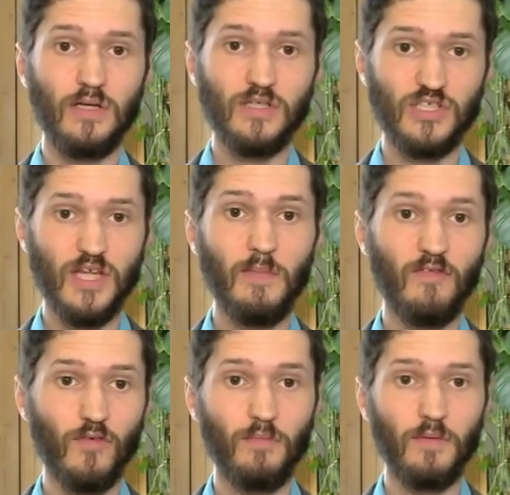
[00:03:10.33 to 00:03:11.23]
stemming
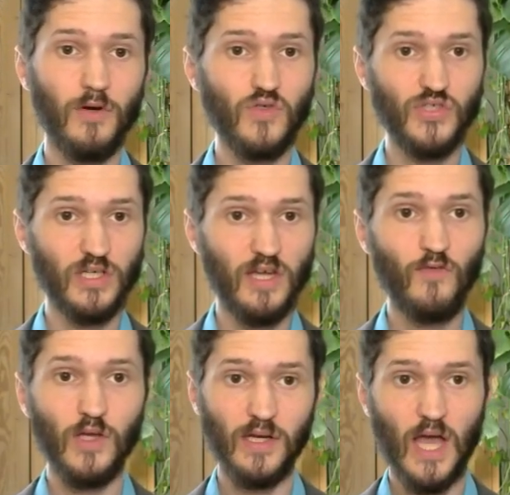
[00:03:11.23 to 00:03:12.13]
from the most
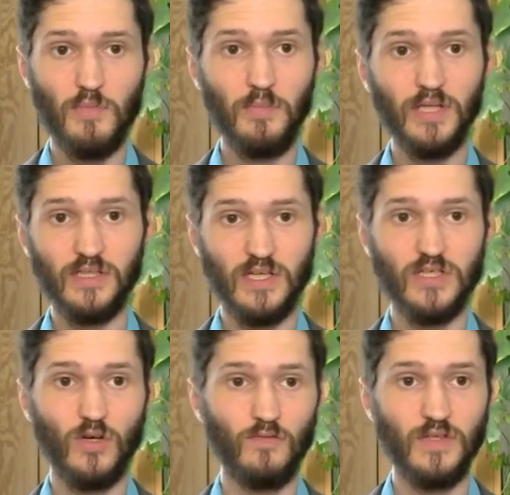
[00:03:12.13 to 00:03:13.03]
significant
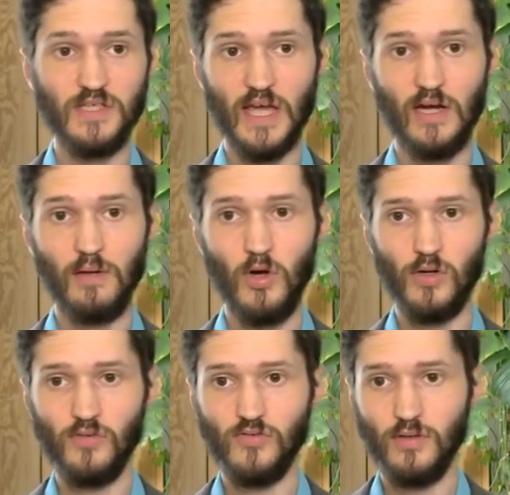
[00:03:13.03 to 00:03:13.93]
capabilities of these AI
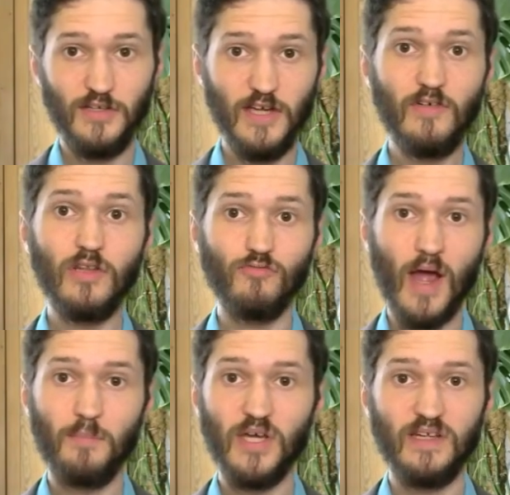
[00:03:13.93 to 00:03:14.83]
models. Given the
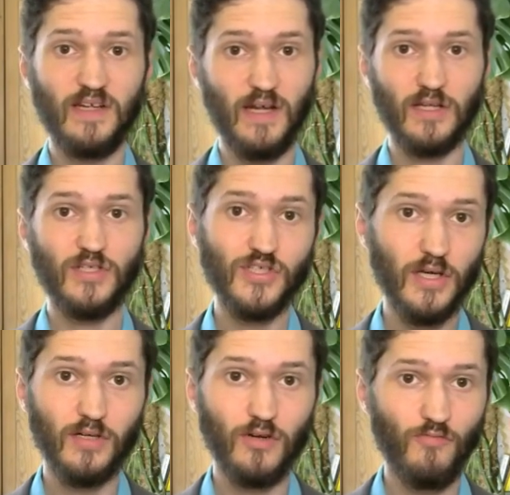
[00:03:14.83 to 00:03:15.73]
rapid and
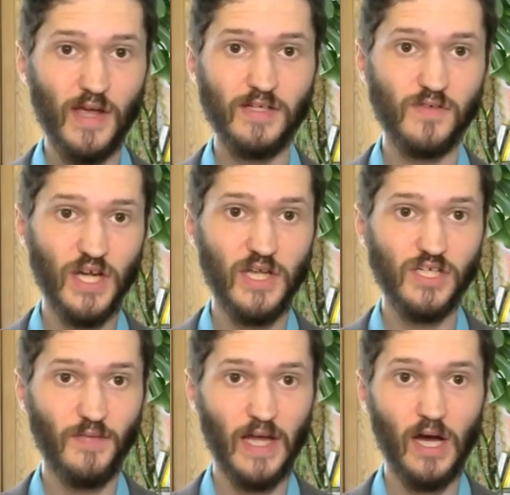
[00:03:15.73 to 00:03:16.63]
uncertain rate of change
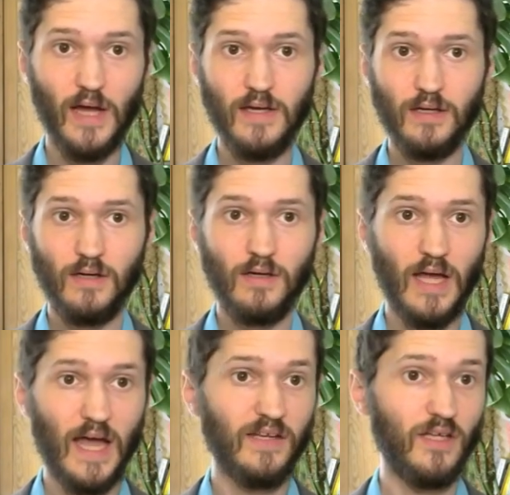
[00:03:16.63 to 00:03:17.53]
of AI,
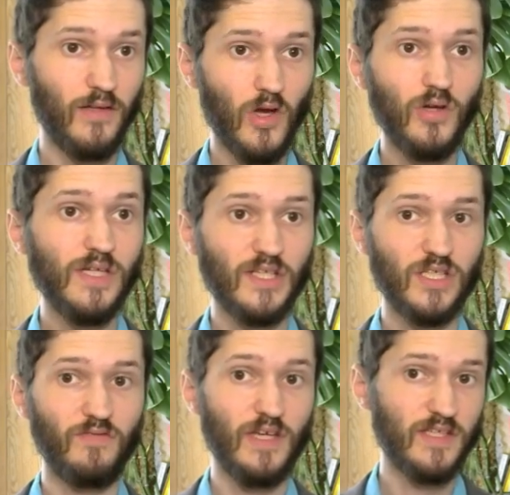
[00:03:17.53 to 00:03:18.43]
and in the context
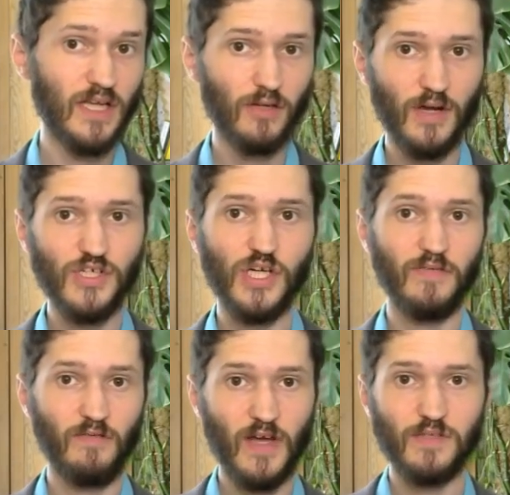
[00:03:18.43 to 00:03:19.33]
of the acceleration of
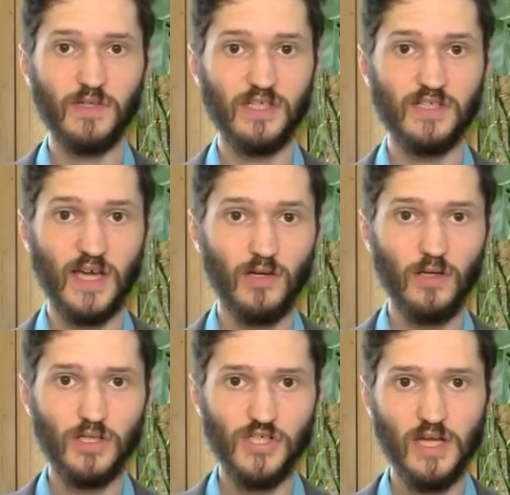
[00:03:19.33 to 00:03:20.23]
investment in
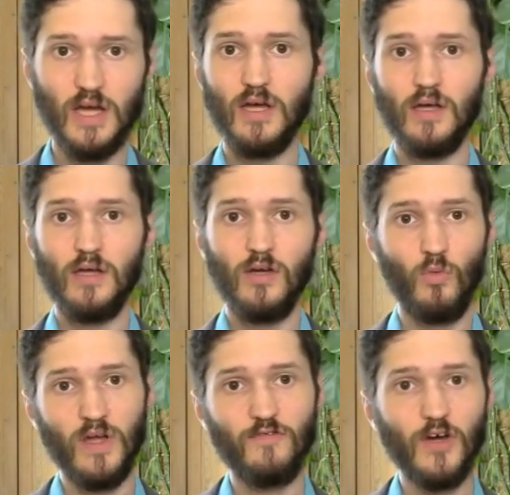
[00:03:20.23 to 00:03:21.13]
technology,
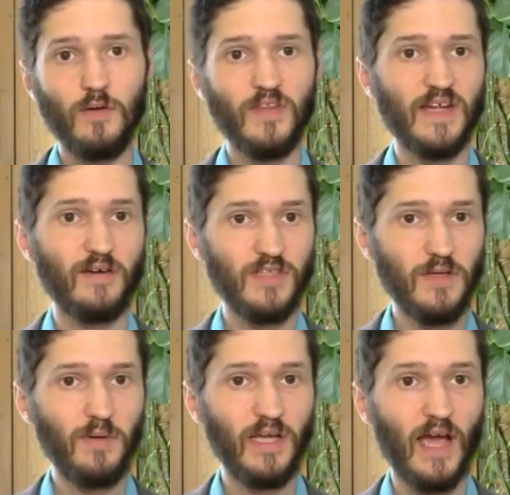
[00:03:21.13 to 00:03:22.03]
we affirm that our
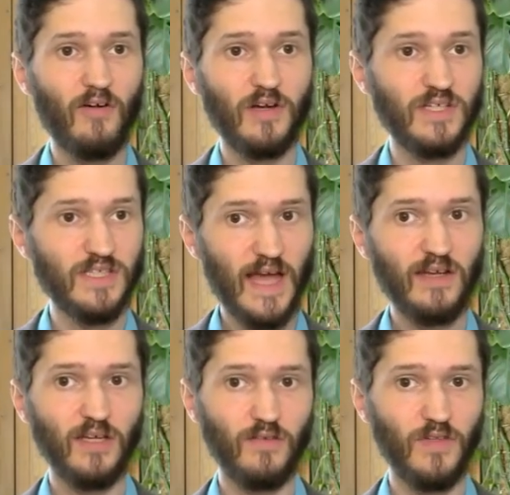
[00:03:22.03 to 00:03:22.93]
deepening our
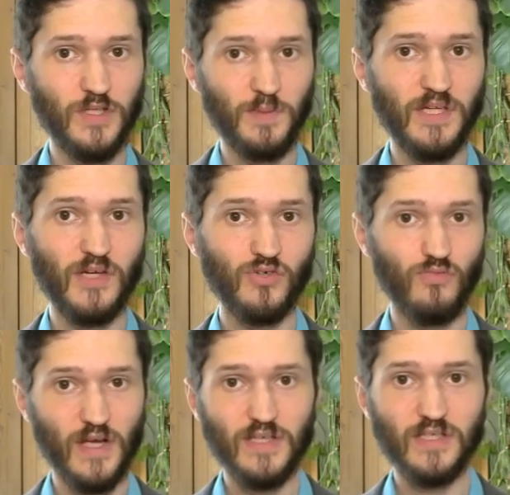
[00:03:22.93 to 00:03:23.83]
understanding of these potential
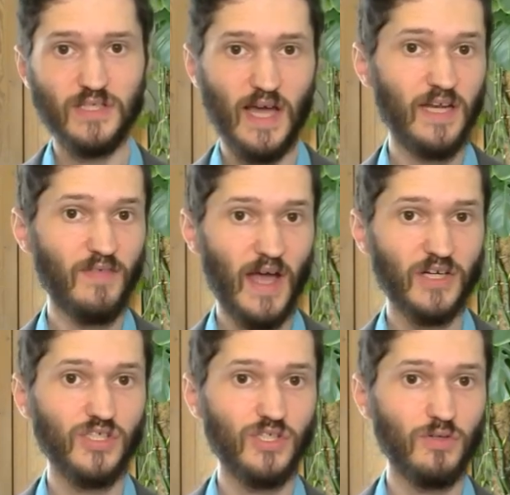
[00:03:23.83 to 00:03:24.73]
risks and of
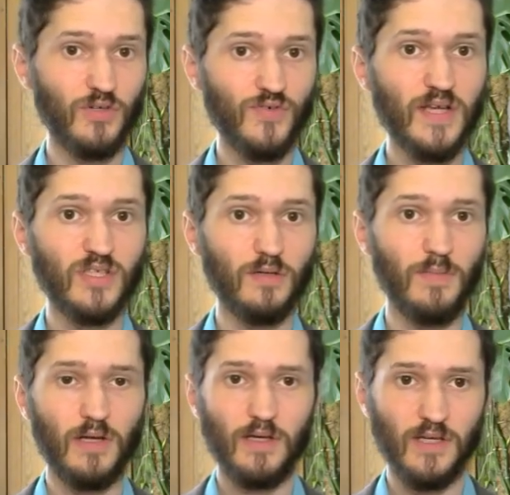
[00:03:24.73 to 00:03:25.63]
actions to address them
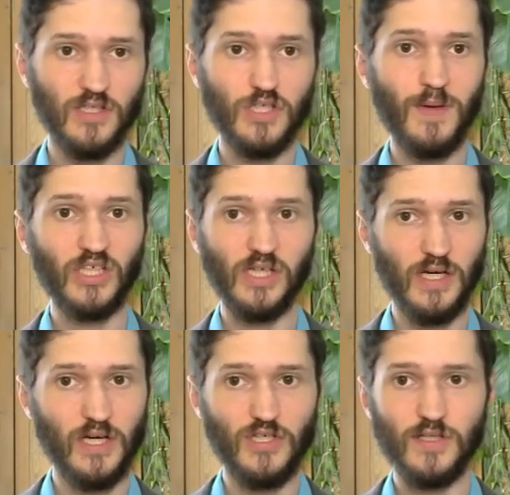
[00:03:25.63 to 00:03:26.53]
is especially
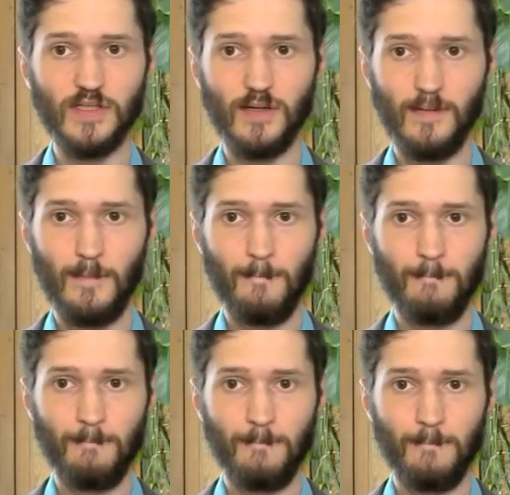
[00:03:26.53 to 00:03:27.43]
urgent.
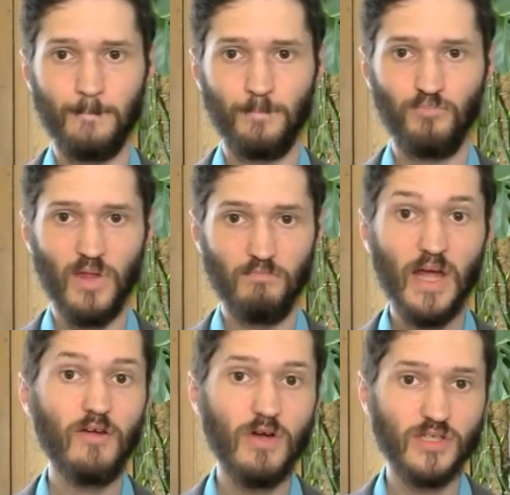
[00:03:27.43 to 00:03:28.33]

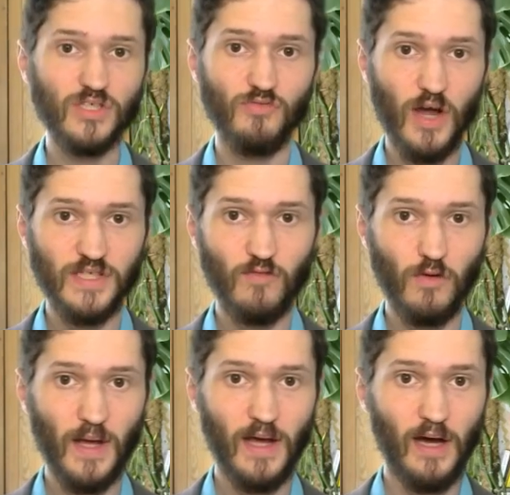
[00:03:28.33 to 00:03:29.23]
Many risks arising
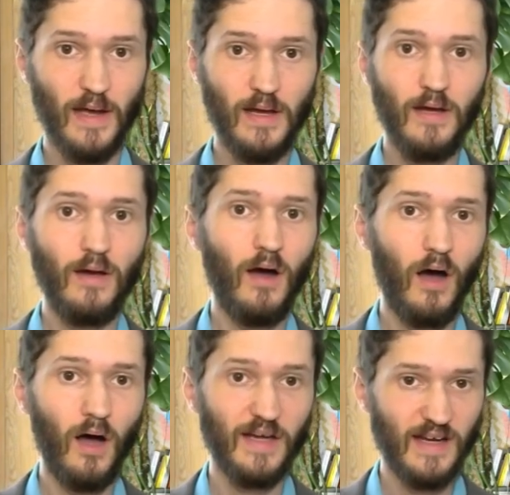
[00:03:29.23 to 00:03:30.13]
from AI
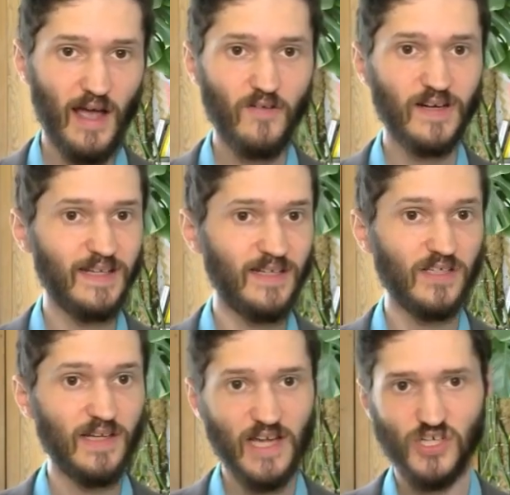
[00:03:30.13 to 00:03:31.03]
are inherently
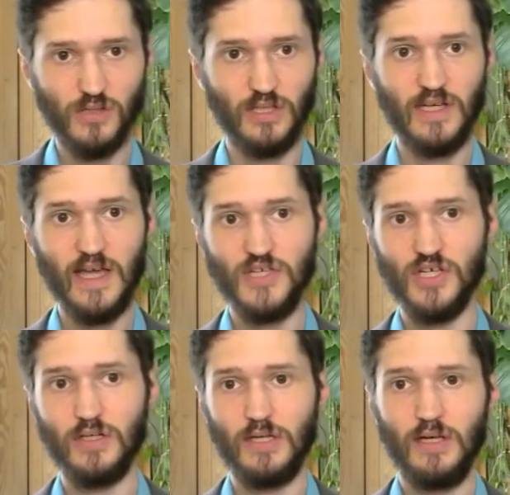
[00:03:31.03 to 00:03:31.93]
international in
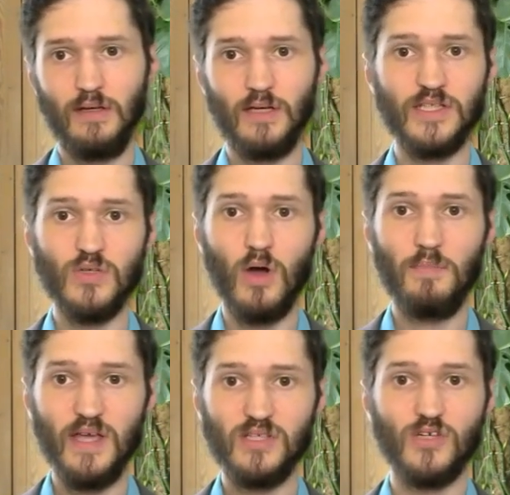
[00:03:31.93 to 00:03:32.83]
nature, and so are
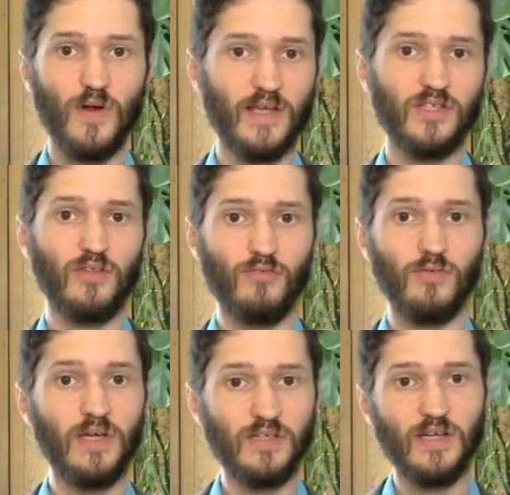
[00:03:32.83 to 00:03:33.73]
best addressed through
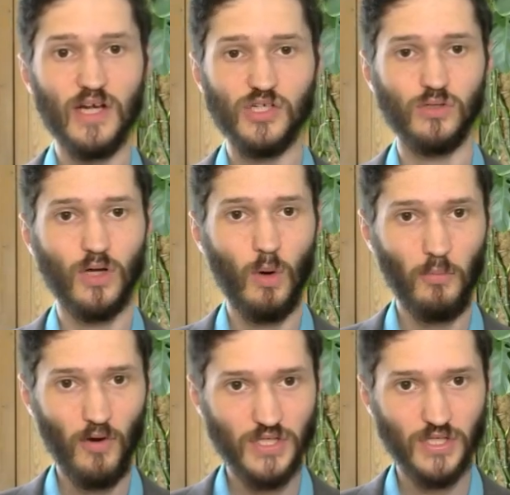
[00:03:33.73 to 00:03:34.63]
international
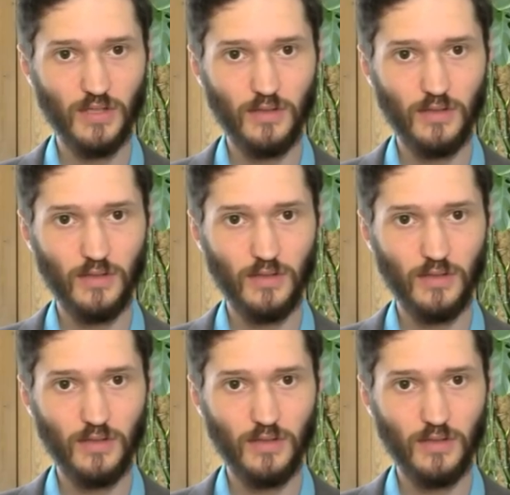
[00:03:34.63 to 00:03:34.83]
cooperation.